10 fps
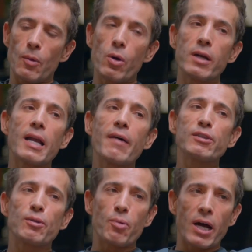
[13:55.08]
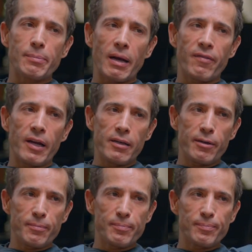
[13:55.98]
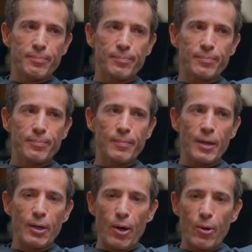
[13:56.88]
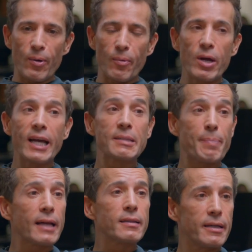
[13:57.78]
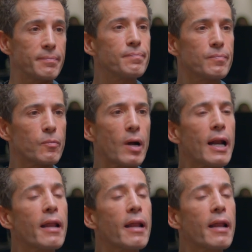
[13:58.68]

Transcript: We're never surprised by failure. We expect it, right?